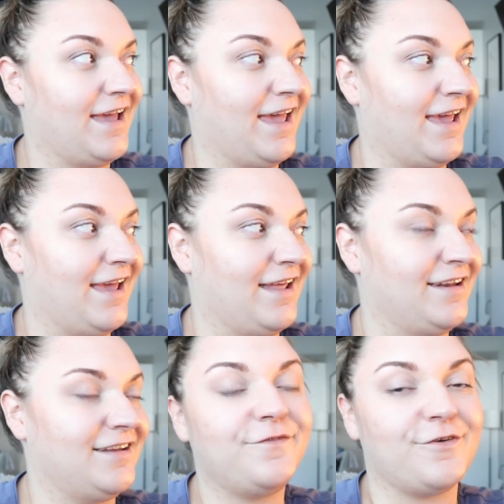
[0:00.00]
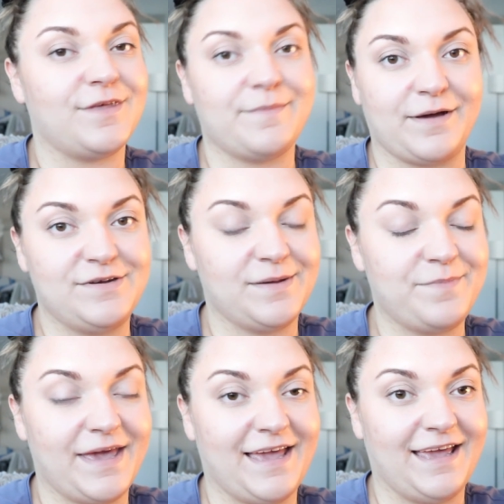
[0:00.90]
And for the amount I'm
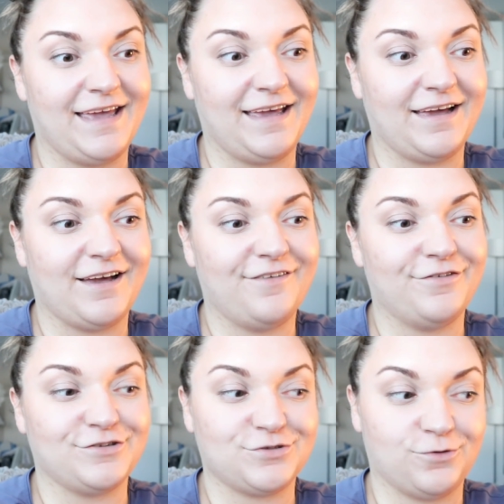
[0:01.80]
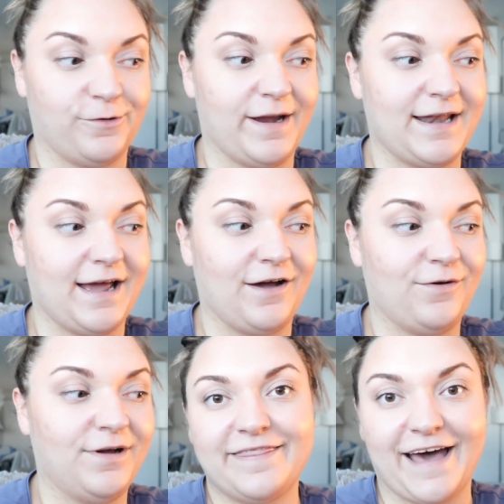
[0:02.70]
paying for school right
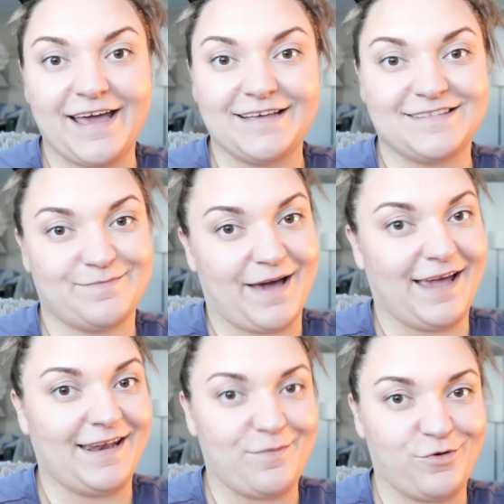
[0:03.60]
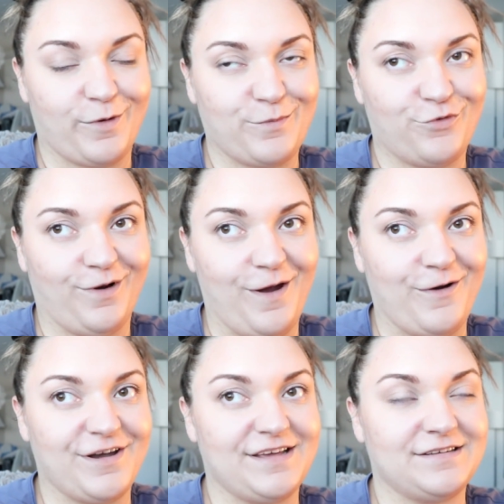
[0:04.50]
now, that is my number one
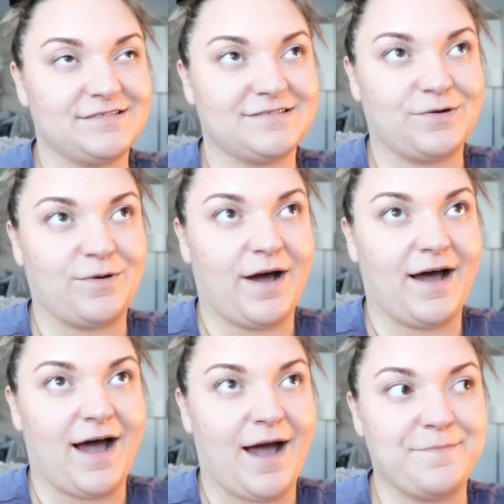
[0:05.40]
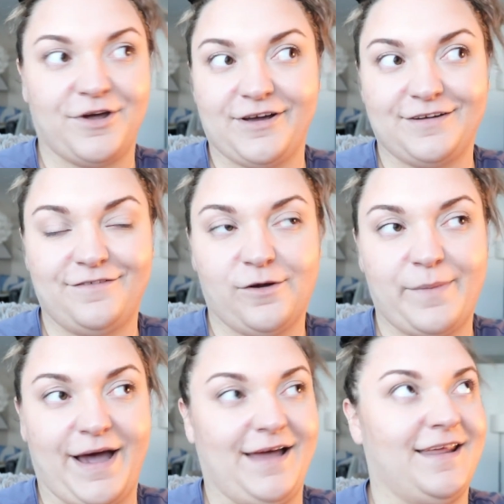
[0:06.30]
priority. So I'm not gonna feel
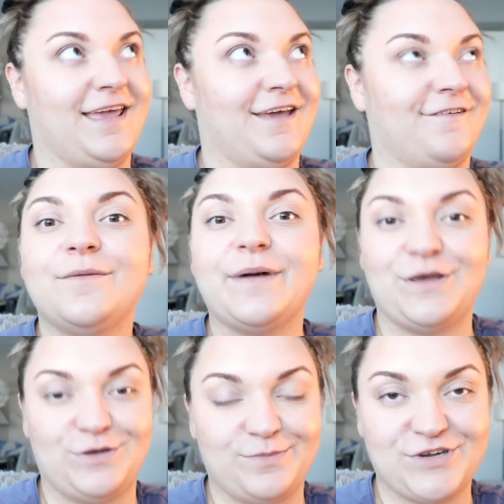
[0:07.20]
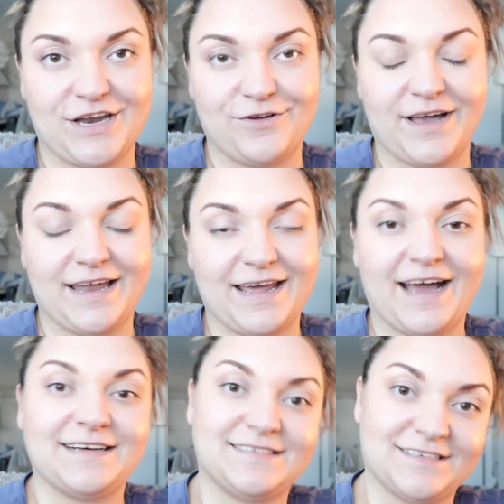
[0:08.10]
bad if my YouTube channel kind of
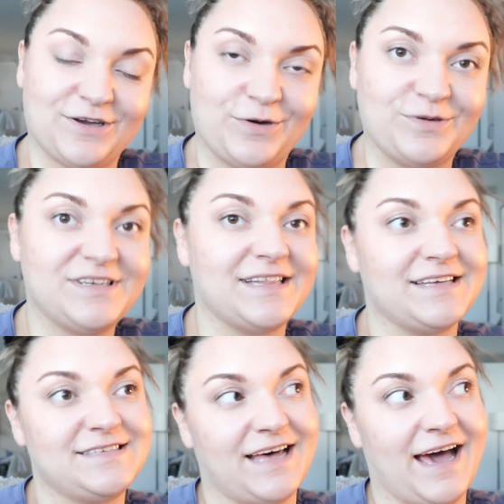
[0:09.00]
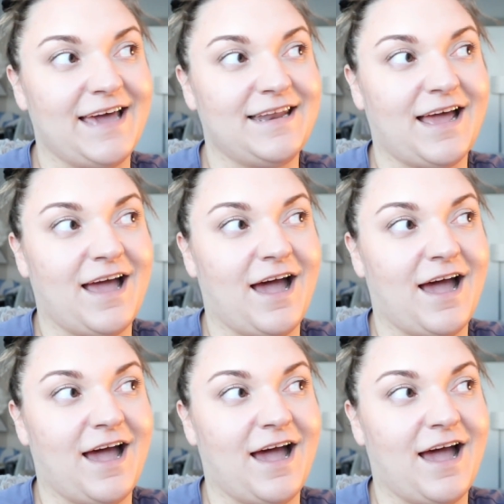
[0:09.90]
has to go to the side.